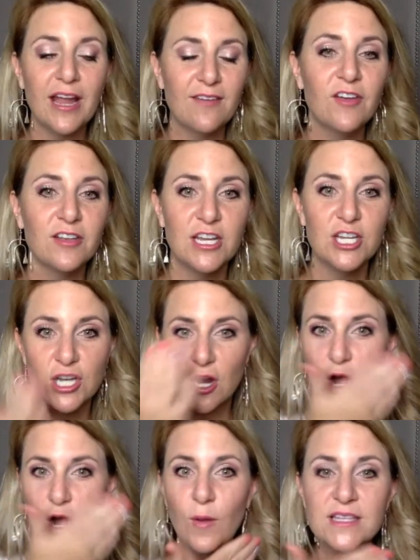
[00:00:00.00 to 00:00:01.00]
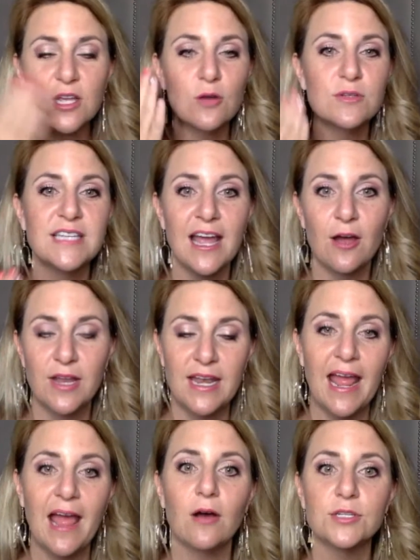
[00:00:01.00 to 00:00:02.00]
and foundation always go down and
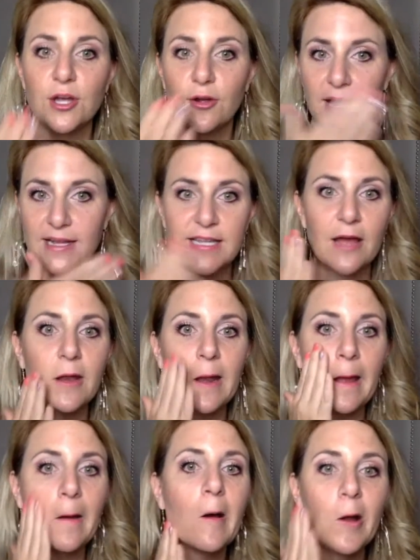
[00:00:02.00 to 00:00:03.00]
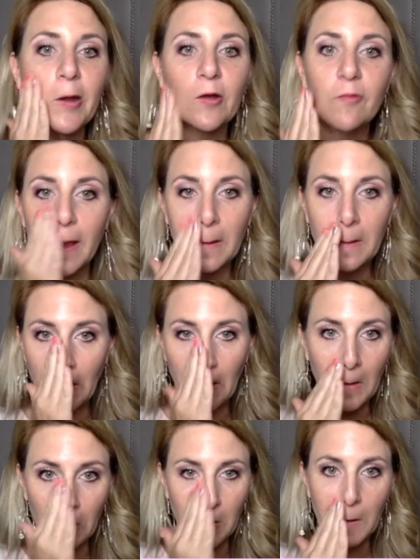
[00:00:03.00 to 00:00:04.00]
out, okay? Down and out on your face.
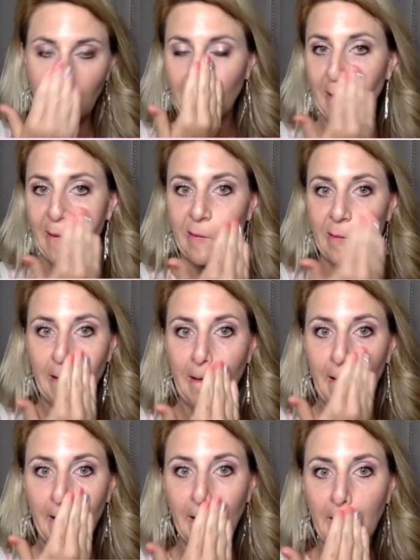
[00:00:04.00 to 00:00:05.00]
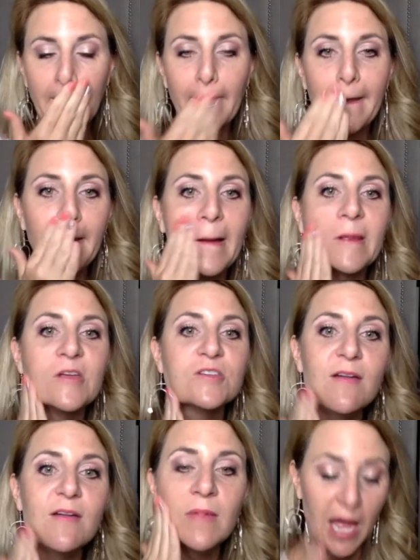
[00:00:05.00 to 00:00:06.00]
So just like this, okay? I use
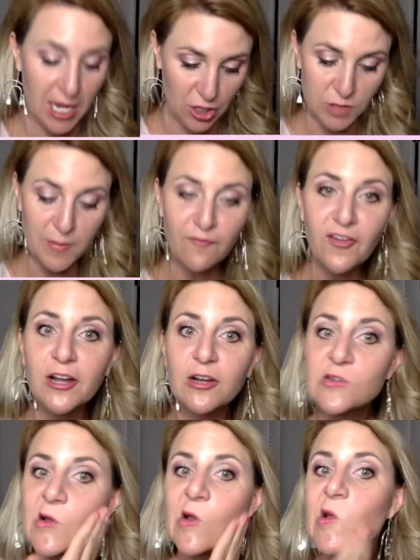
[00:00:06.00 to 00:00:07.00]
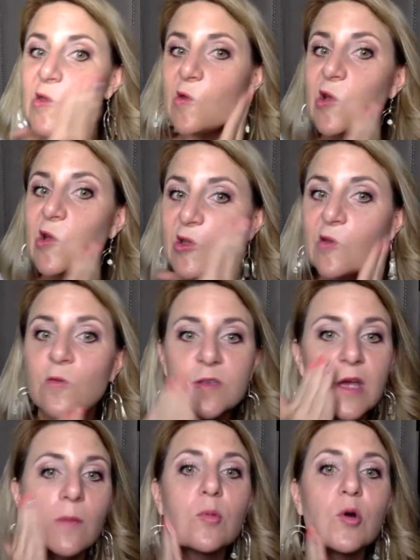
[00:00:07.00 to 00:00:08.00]
my, use my fingers. You can
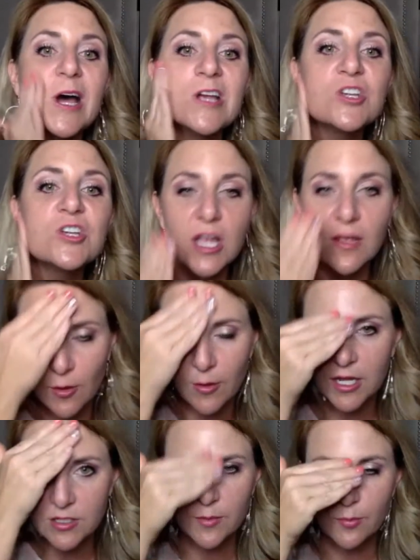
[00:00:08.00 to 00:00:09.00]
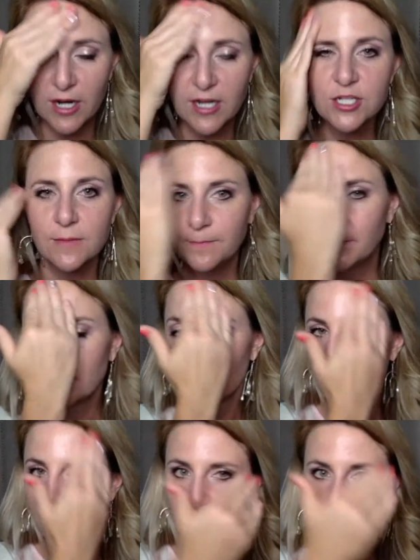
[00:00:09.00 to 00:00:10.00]
use a brush if you wanna use a brush
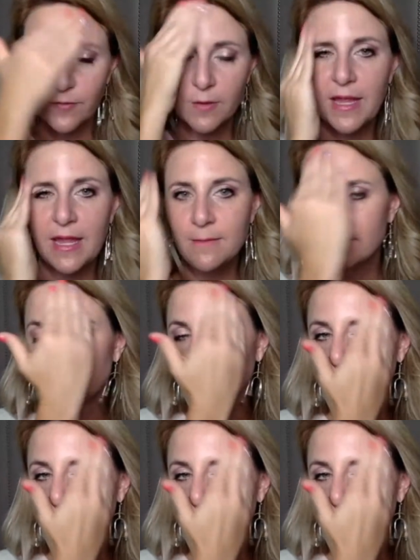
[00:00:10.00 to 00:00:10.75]
but for me,